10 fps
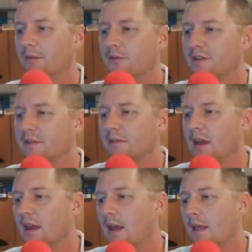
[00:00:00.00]
Chris's.
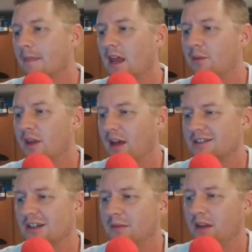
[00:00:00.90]
Then we got
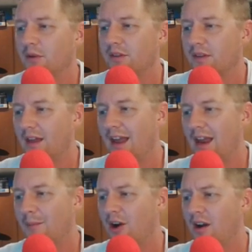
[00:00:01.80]
Jimmy with
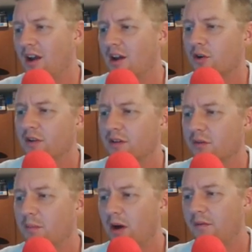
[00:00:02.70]
Hammer, Chris
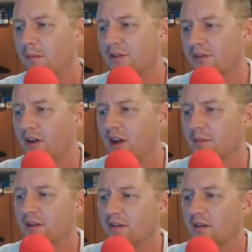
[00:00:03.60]
with Ball Fumblers
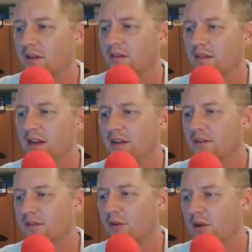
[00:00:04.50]
Anonymous, Steve,
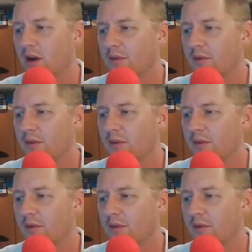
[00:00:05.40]
SoCal